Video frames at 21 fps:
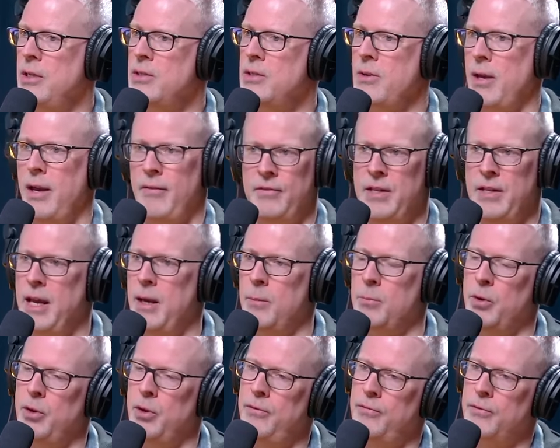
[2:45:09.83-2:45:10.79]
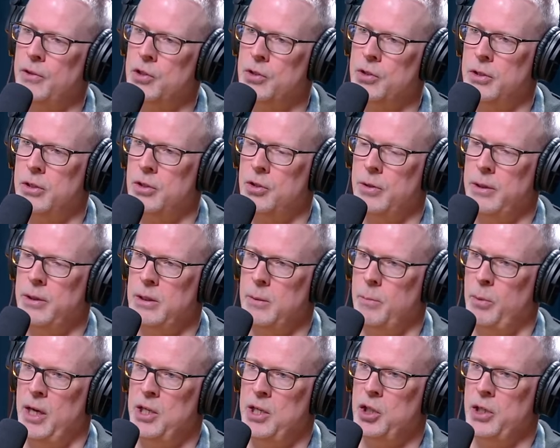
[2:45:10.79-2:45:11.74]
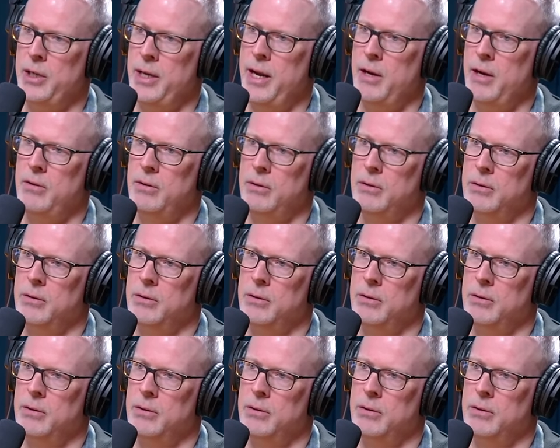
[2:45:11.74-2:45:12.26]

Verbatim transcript: it's FDA approved to treat depression now.